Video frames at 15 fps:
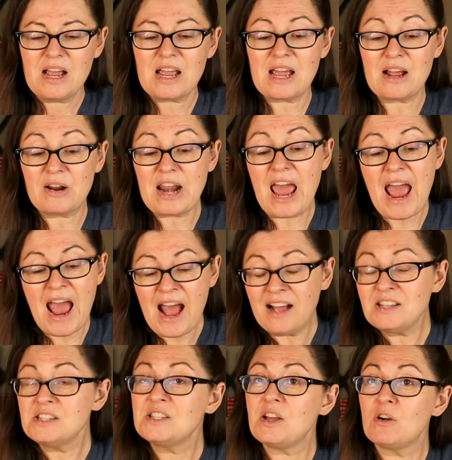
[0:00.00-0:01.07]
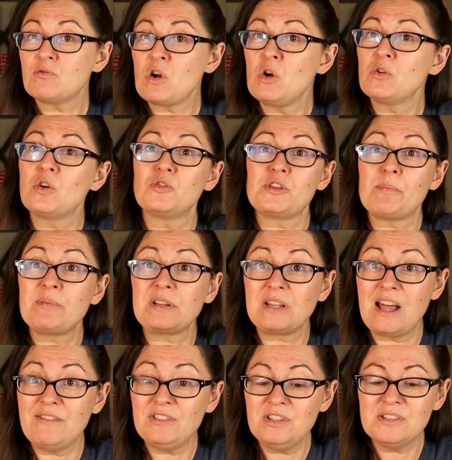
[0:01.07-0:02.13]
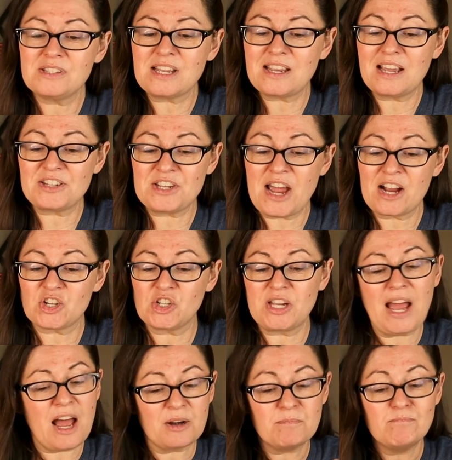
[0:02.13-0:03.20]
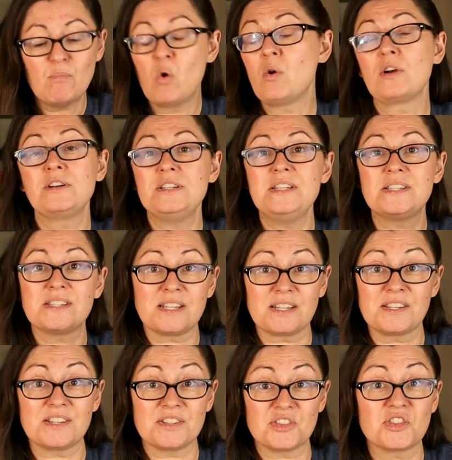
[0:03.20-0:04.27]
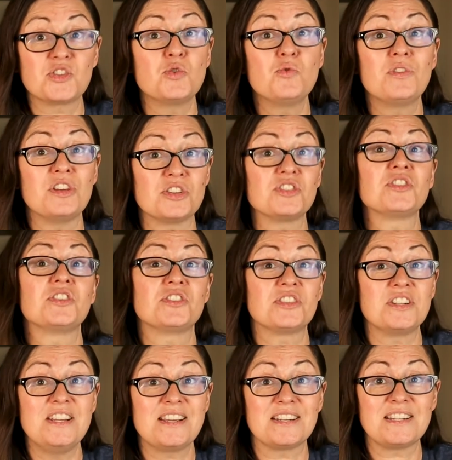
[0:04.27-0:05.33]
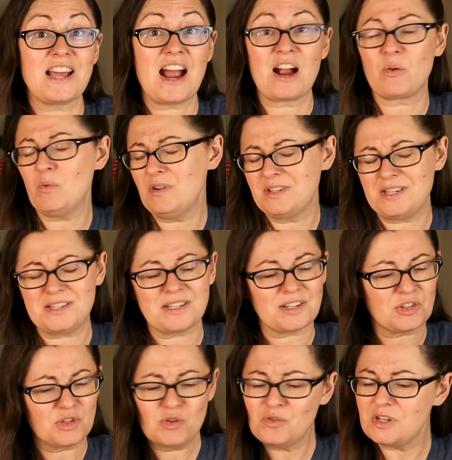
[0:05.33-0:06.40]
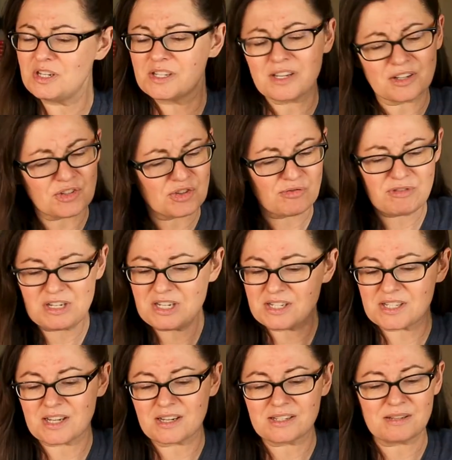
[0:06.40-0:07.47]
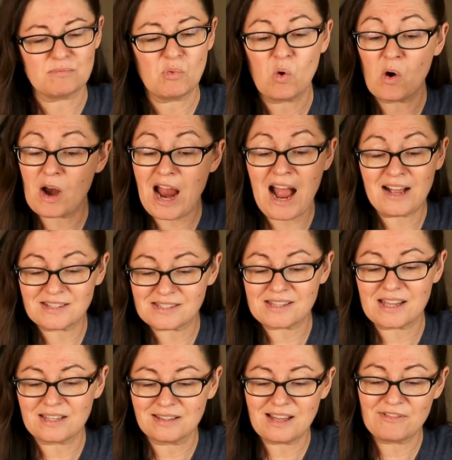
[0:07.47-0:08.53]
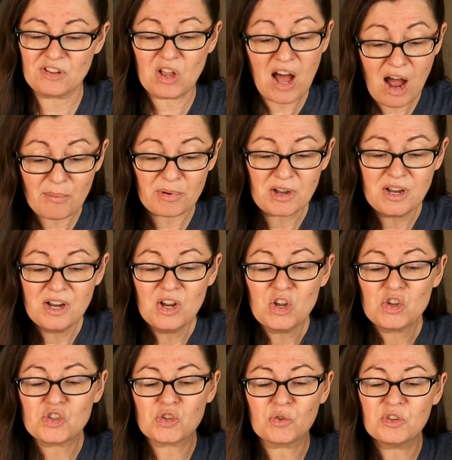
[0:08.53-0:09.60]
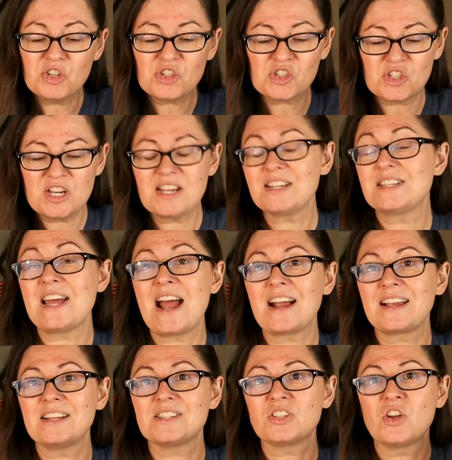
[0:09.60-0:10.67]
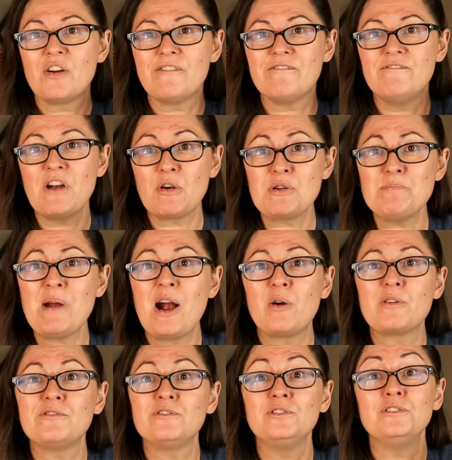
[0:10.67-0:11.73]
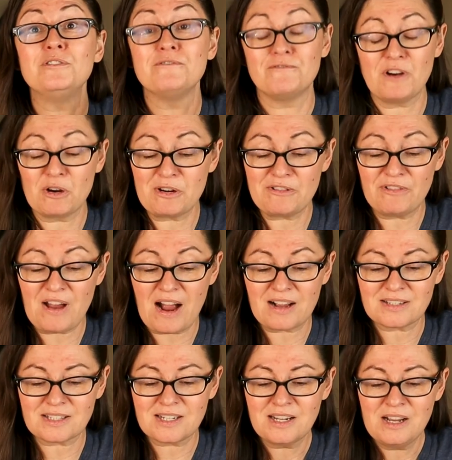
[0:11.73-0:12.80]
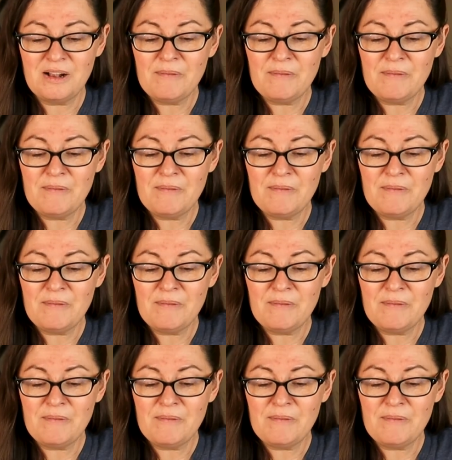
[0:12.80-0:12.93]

And as a rogue goes up in levels, they get to actually add more d6s to this sneak attack. 1d6, 2d6, 3d6, and more as they level up. So this sneak attack gets very powerful, very fast.